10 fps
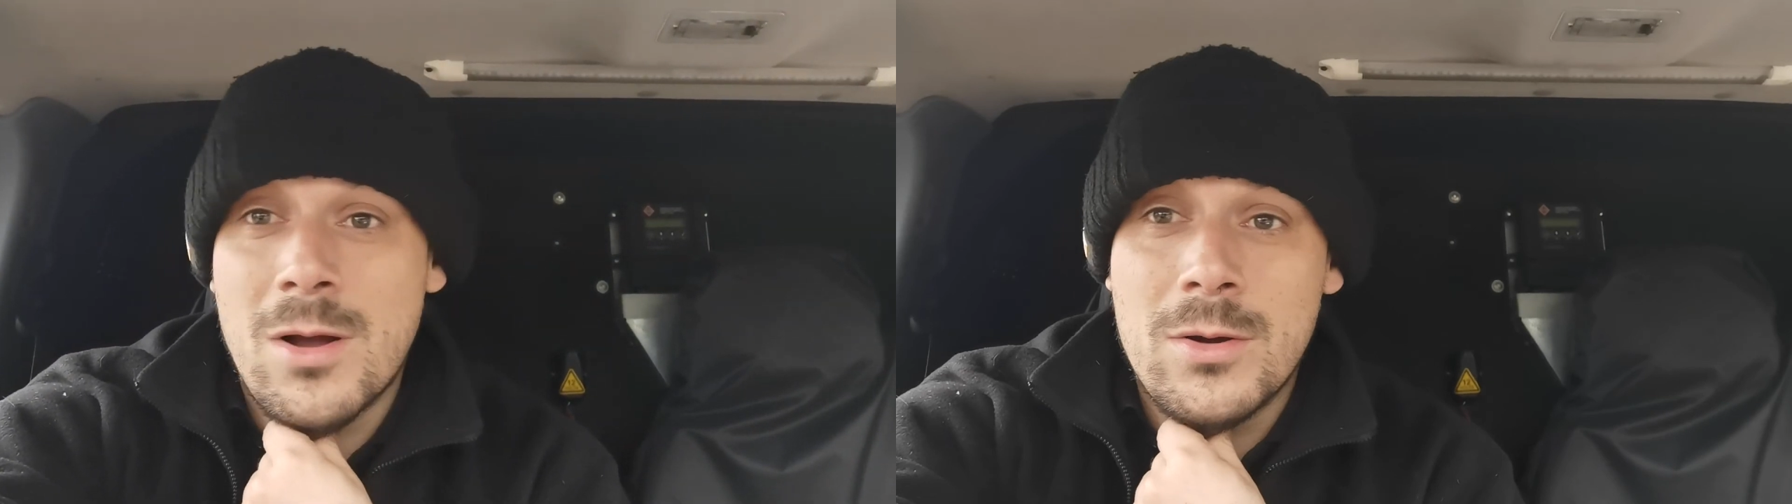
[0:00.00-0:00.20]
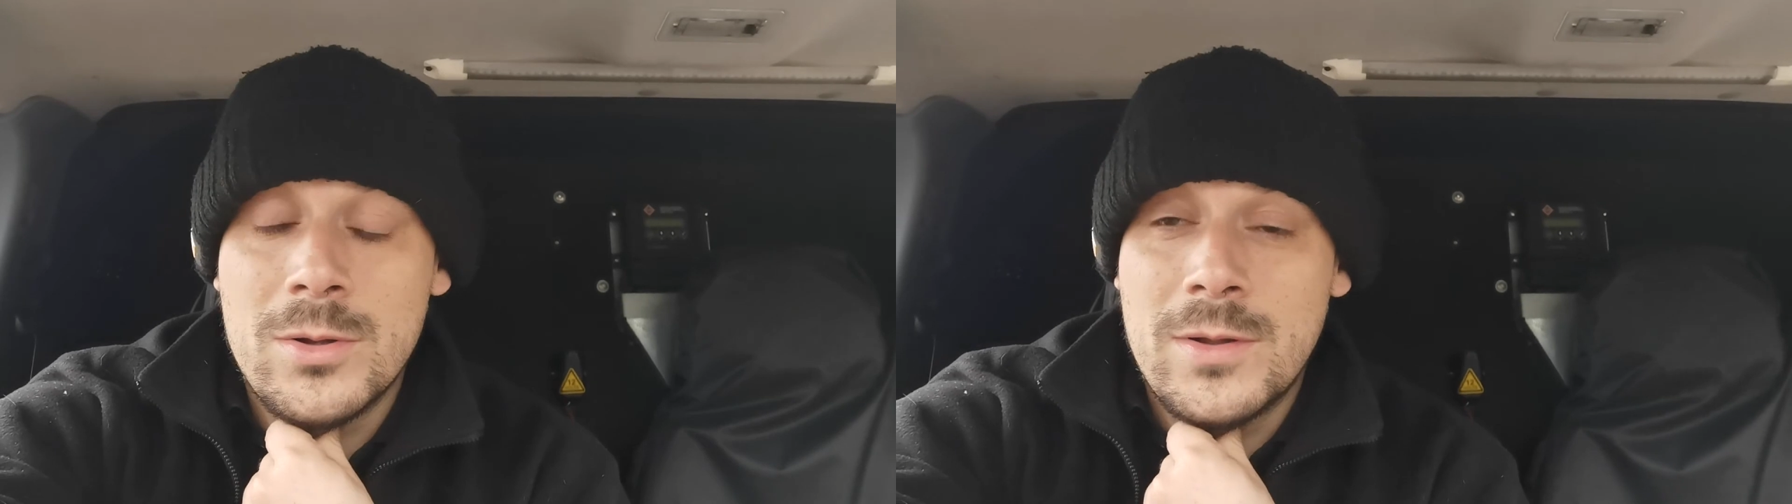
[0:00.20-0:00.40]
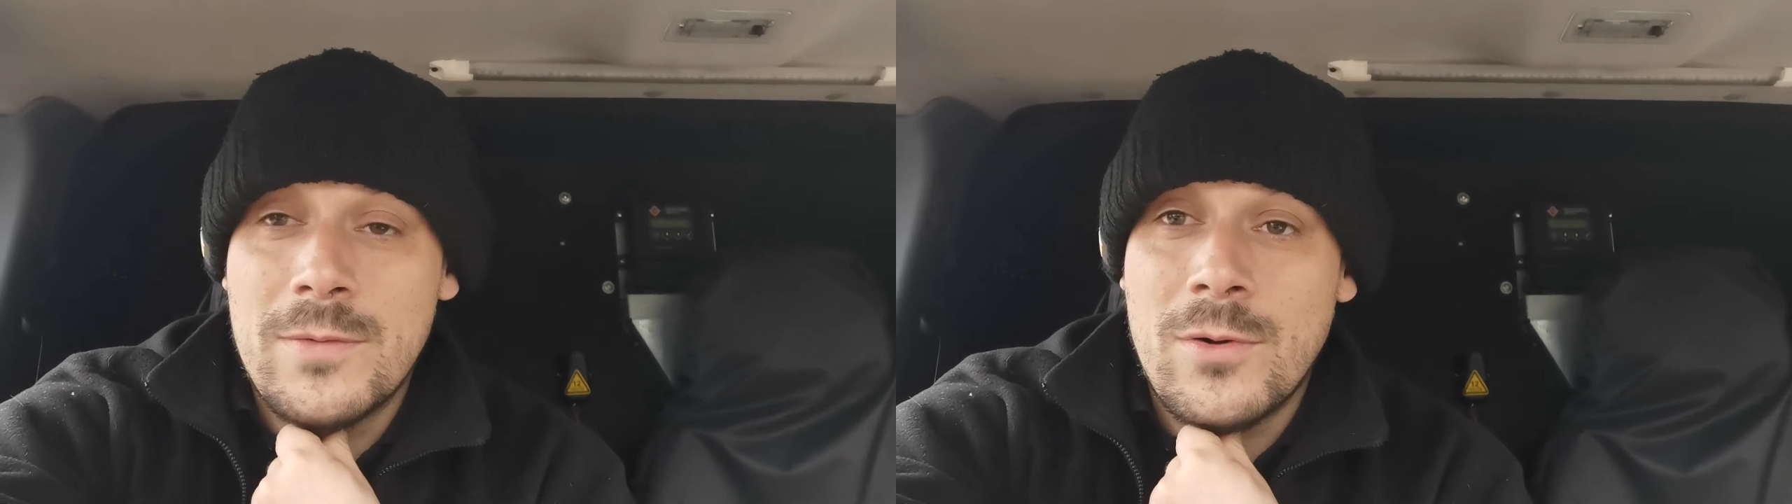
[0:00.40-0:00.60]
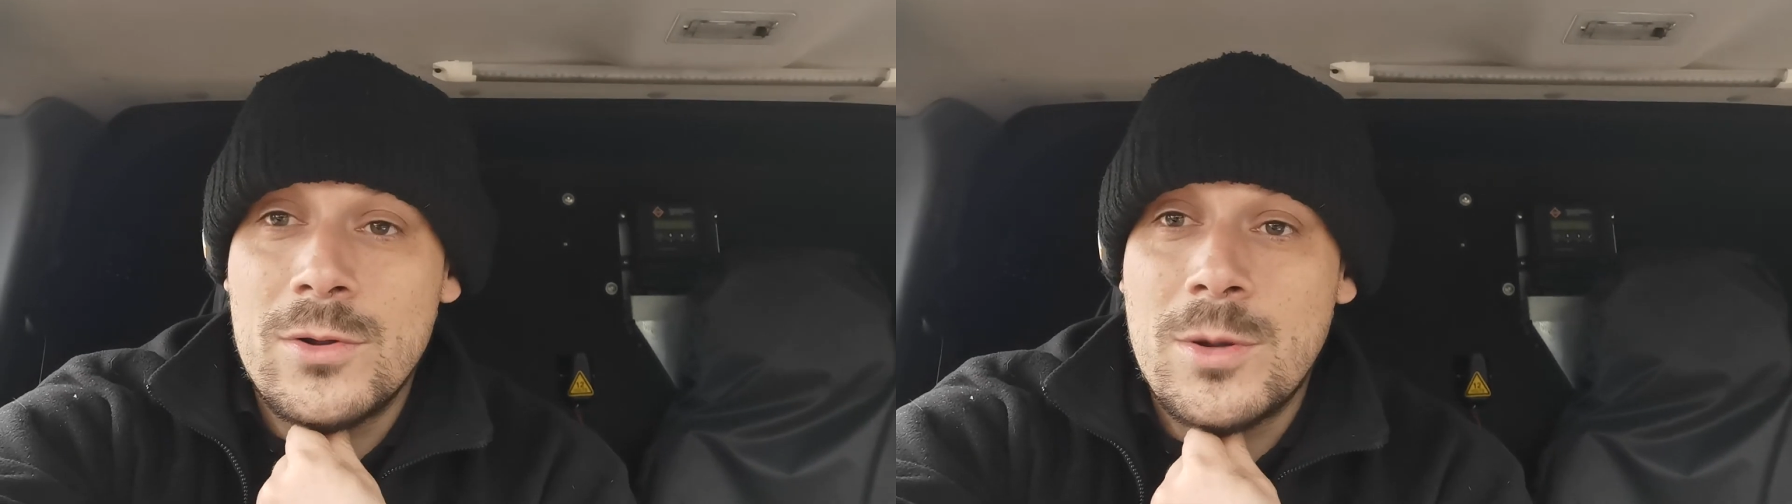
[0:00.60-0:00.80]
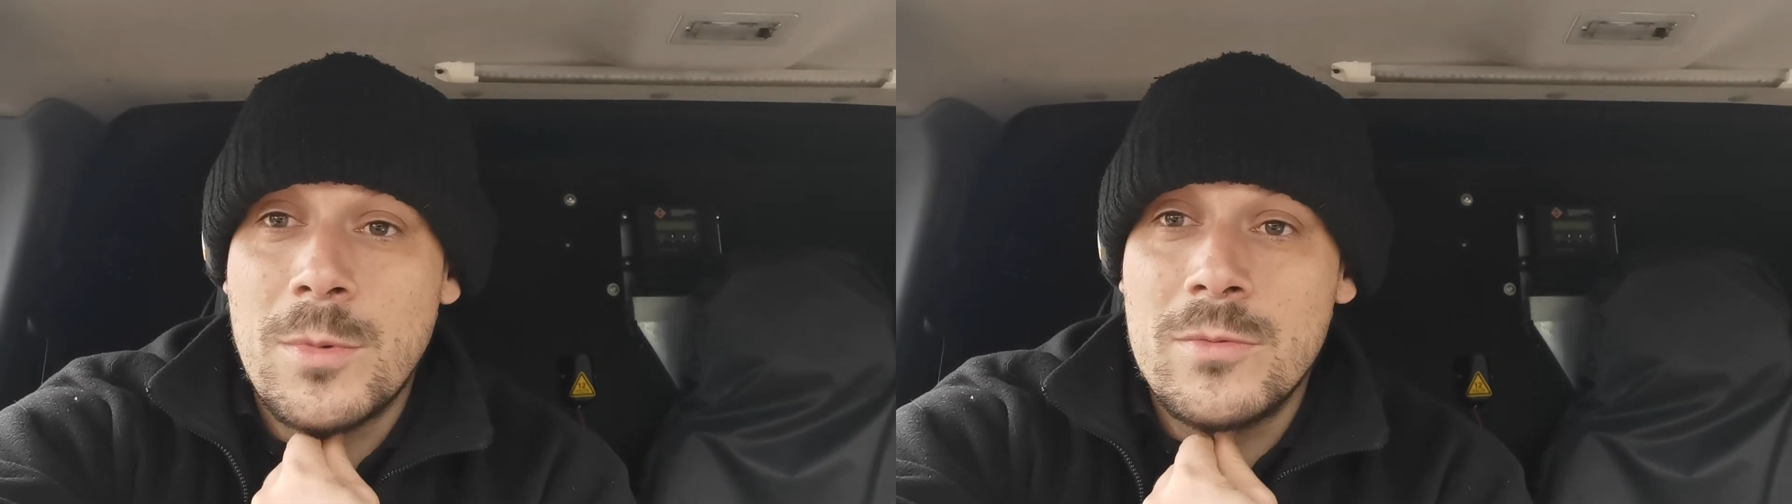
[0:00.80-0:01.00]
If
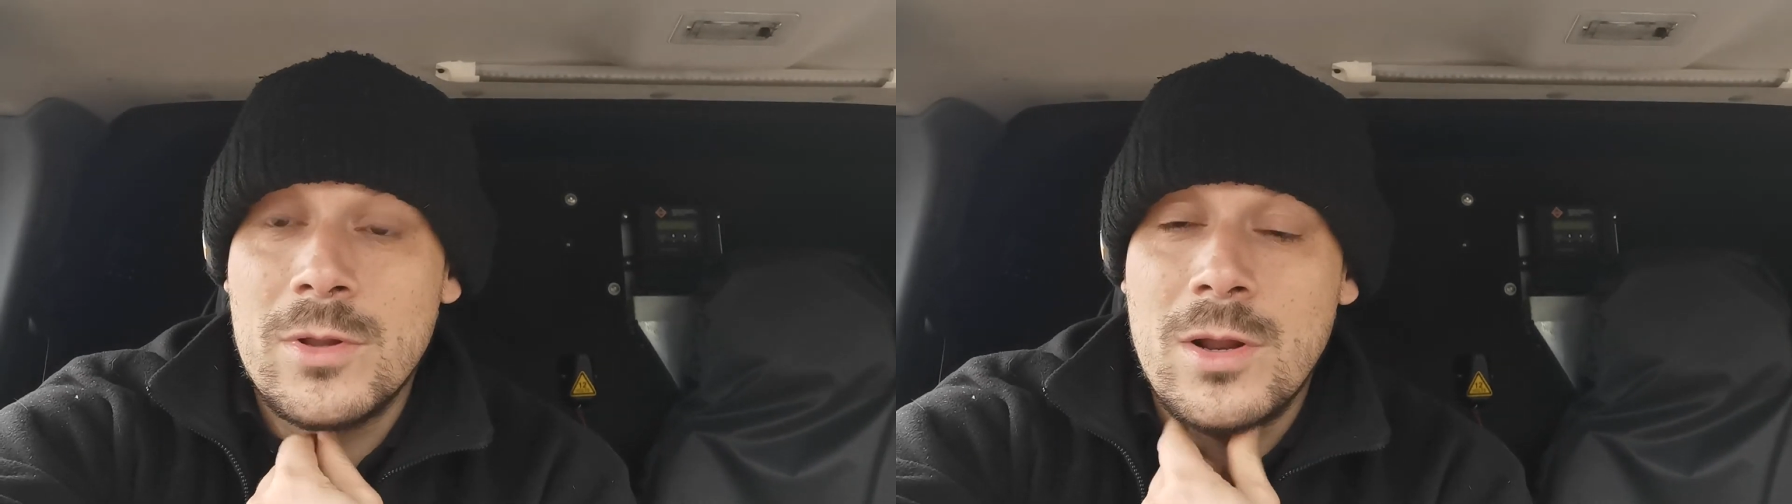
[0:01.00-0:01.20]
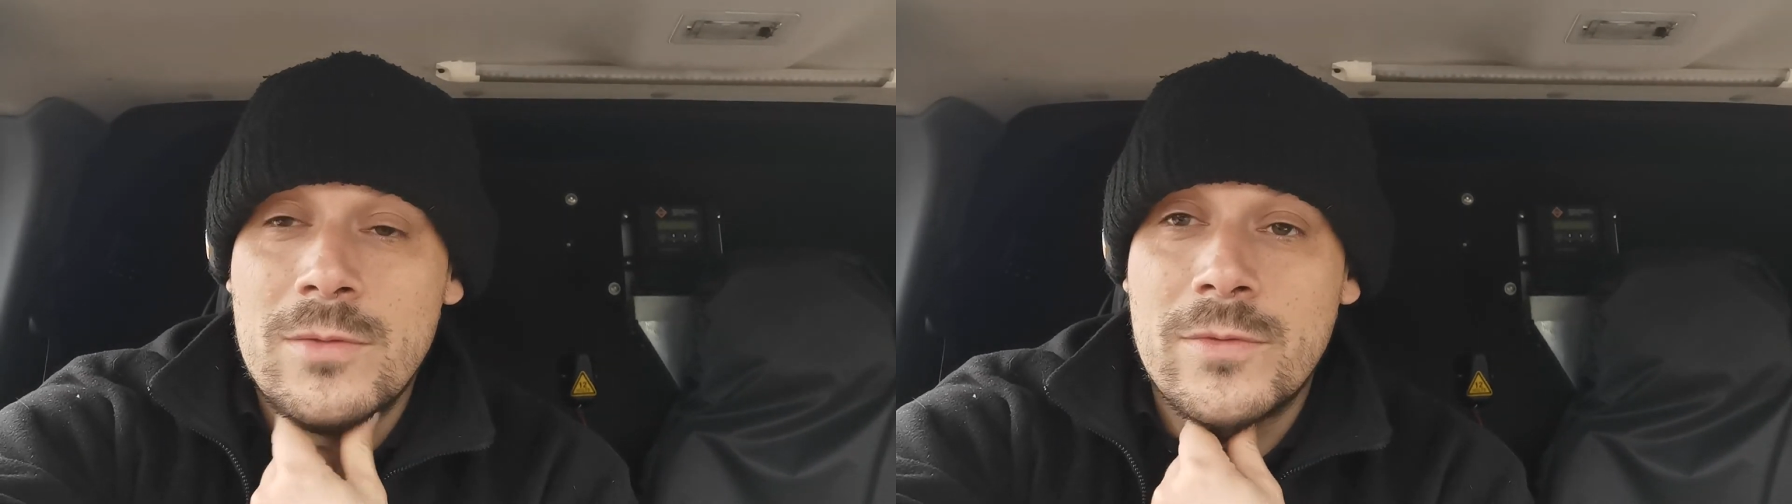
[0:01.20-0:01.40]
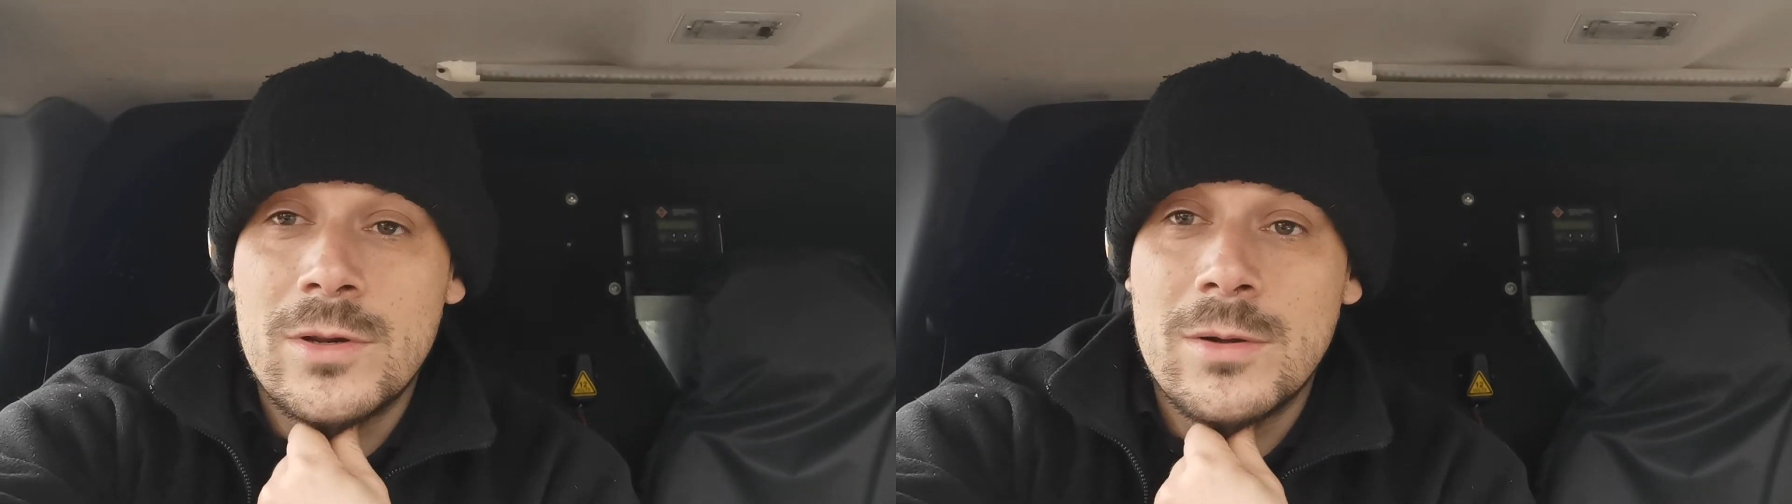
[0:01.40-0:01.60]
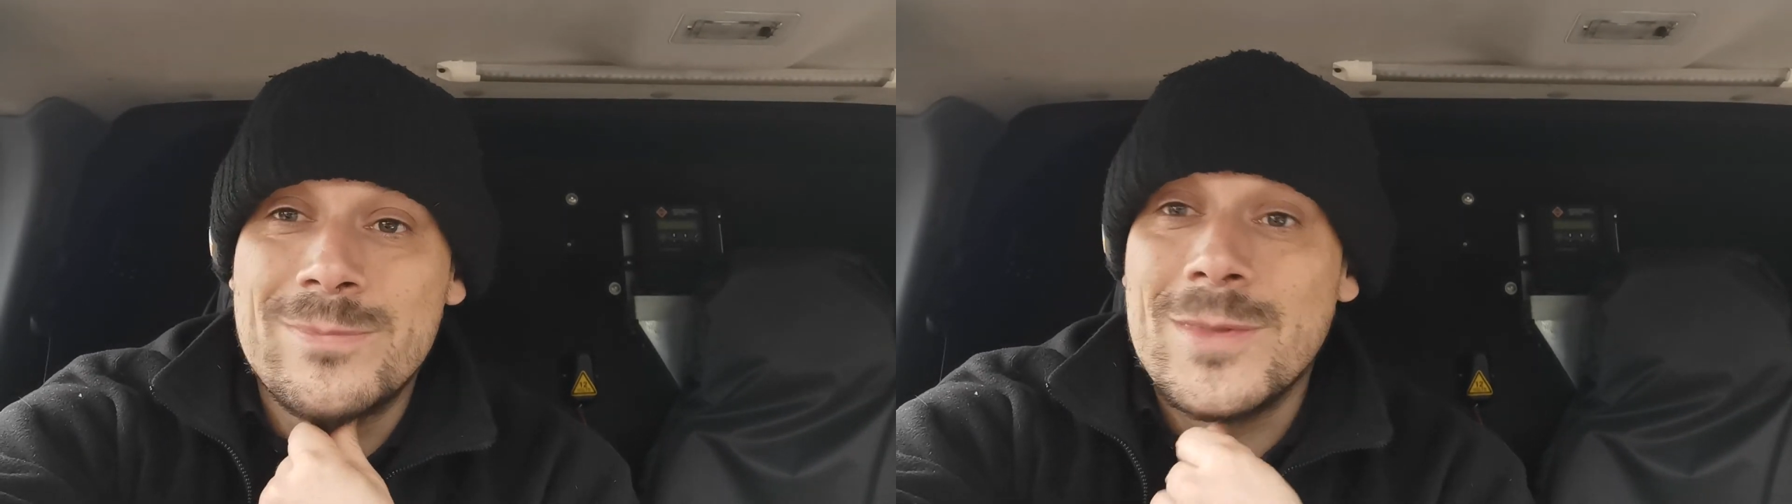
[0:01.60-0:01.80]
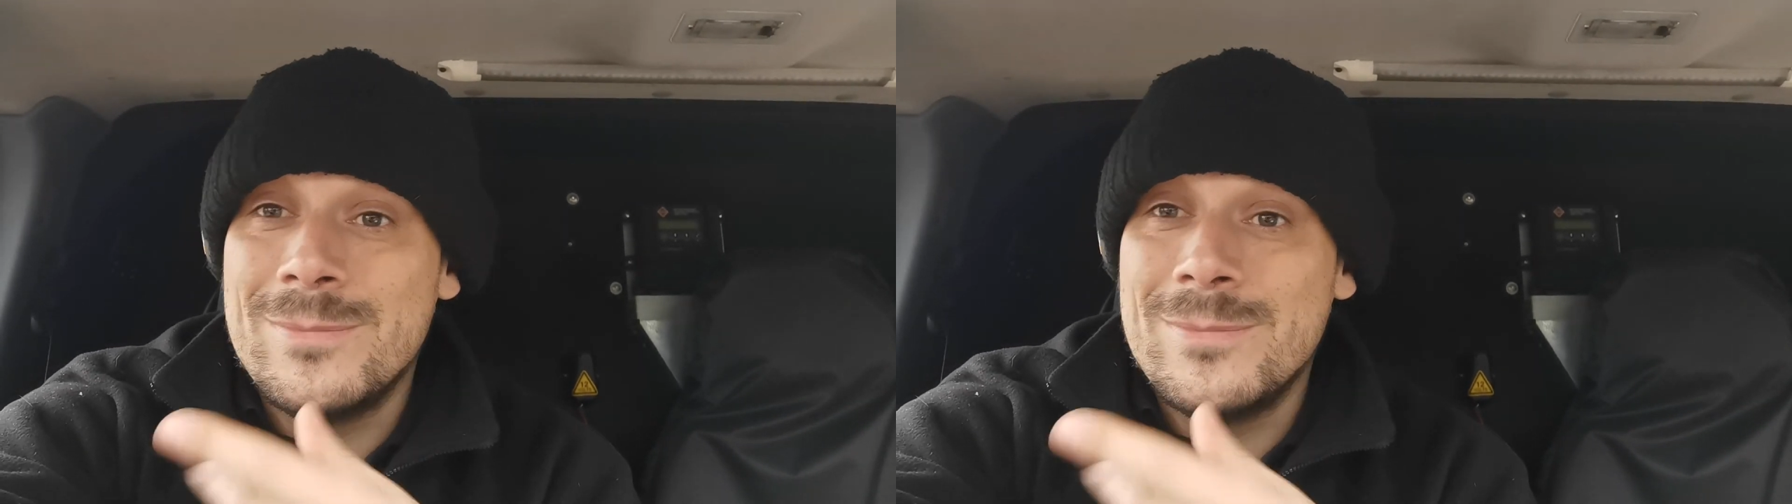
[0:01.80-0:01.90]
I come up with another video,